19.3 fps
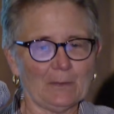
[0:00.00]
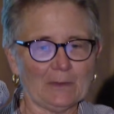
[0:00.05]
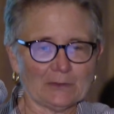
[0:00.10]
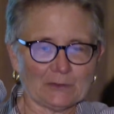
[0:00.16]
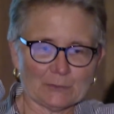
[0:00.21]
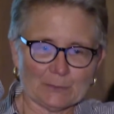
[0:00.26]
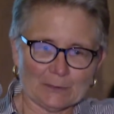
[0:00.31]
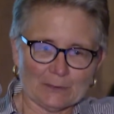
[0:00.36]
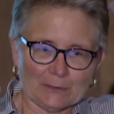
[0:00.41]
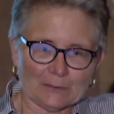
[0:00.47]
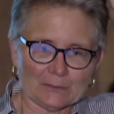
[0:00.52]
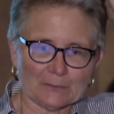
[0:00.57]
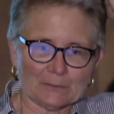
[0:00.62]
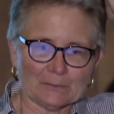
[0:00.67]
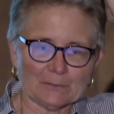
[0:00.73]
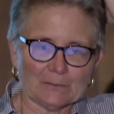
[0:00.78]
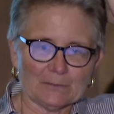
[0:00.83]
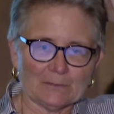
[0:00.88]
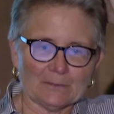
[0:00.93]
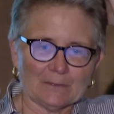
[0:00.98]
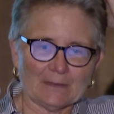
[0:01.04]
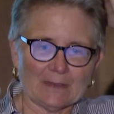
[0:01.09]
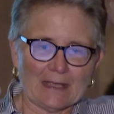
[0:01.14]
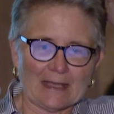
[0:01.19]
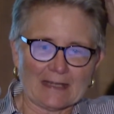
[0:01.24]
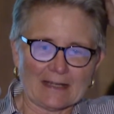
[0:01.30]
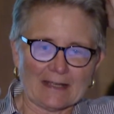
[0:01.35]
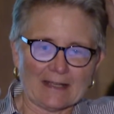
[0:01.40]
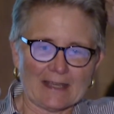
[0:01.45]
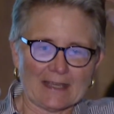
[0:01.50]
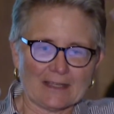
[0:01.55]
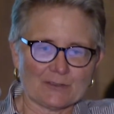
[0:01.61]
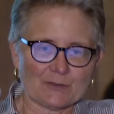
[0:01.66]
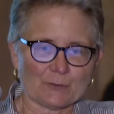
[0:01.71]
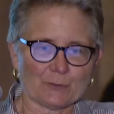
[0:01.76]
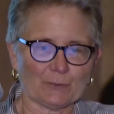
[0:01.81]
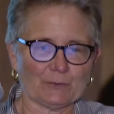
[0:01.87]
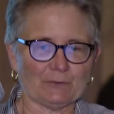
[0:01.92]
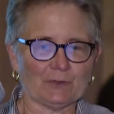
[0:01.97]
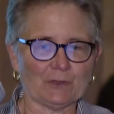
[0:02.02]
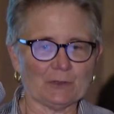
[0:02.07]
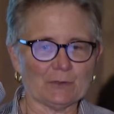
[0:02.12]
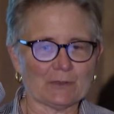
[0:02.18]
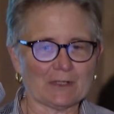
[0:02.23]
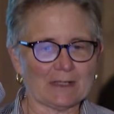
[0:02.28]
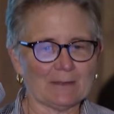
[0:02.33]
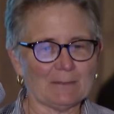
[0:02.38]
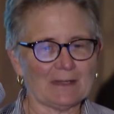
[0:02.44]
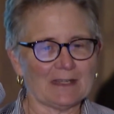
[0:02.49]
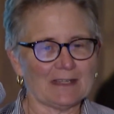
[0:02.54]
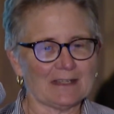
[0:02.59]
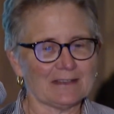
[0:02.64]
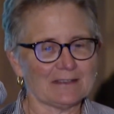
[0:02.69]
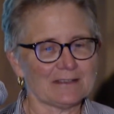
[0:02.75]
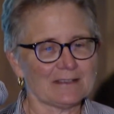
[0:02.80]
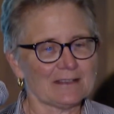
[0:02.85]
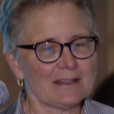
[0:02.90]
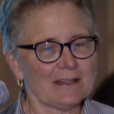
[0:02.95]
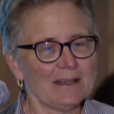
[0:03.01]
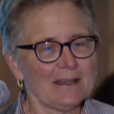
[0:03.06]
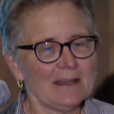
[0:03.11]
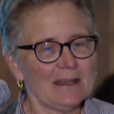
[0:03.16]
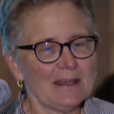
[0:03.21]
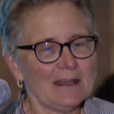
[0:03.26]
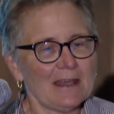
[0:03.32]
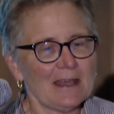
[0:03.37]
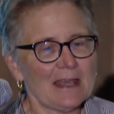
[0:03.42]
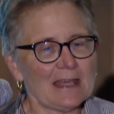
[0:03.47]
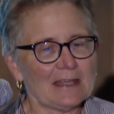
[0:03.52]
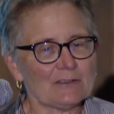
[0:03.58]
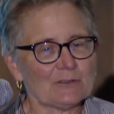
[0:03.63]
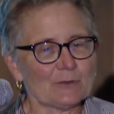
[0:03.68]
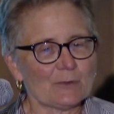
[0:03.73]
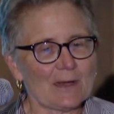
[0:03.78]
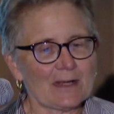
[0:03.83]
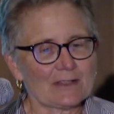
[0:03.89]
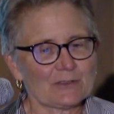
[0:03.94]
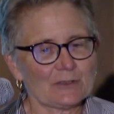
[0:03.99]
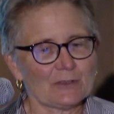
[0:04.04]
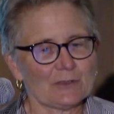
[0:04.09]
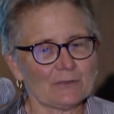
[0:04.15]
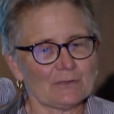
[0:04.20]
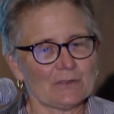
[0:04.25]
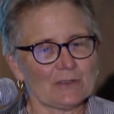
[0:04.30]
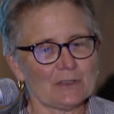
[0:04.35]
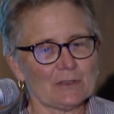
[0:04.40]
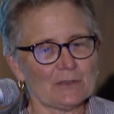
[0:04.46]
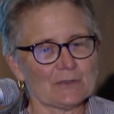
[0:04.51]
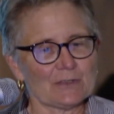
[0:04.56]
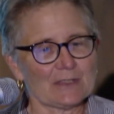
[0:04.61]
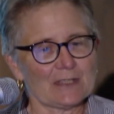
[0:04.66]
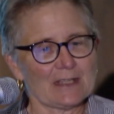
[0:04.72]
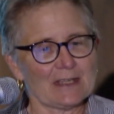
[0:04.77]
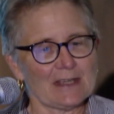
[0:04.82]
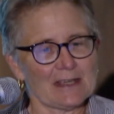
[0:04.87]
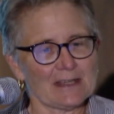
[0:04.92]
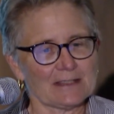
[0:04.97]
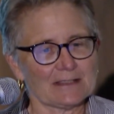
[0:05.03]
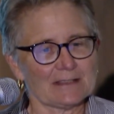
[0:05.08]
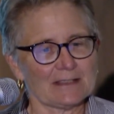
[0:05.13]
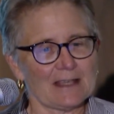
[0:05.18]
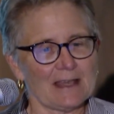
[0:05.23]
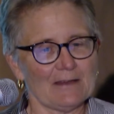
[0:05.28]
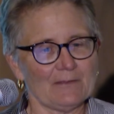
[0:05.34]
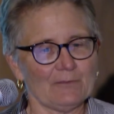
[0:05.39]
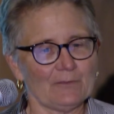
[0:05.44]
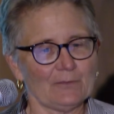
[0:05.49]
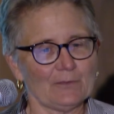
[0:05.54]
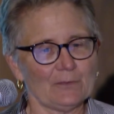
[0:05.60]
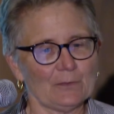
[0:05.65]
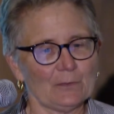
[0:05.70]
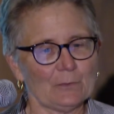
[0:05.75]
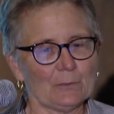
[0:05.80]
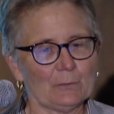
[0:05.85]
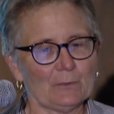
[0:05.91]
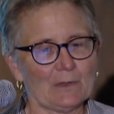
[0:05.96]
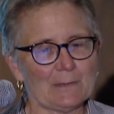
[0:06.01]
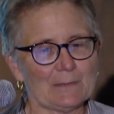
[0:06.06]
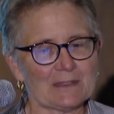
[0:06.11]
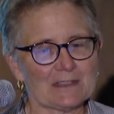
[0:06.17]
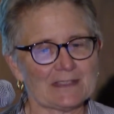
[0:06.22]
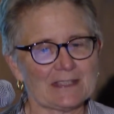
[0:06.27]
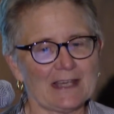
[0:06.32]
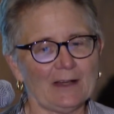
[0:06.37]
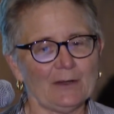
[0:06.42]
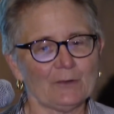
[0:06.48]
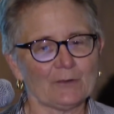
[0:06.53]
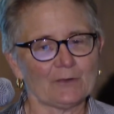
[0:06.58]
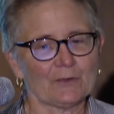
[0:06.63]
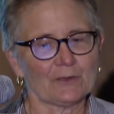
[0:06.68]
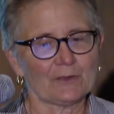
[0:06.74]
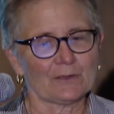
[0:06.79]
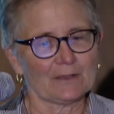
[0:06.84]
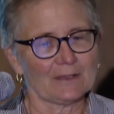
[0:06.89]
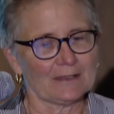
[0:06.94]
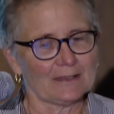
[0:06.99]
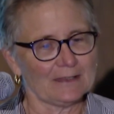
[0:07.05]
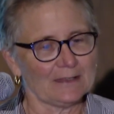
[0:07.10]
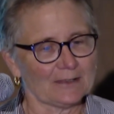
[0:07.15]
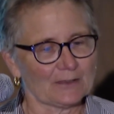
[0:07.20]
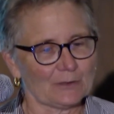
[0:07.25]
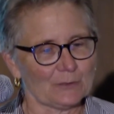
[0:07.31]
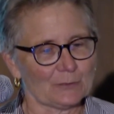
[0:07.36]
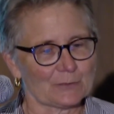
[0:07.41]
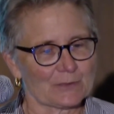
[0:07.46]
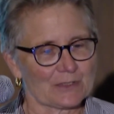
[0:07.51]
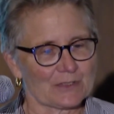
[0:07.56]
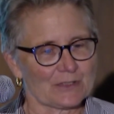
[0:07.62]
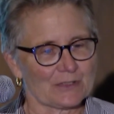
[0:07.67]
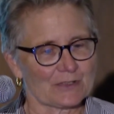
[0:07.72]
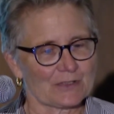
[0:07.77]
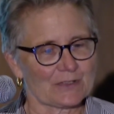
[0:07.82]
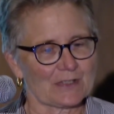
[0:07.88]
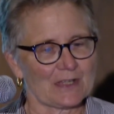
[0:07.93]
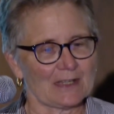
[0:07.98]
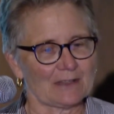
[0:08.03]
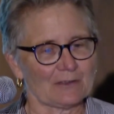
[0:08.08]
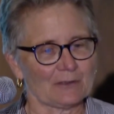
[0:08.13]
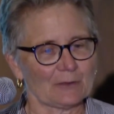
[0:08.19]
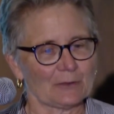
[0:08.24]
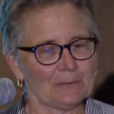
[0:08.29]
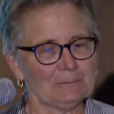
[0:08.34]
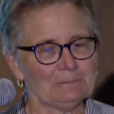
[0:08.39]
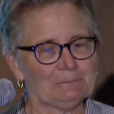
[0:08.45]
multiple NIH review committees and director of the UCSF Women's Health Clinical Research Center.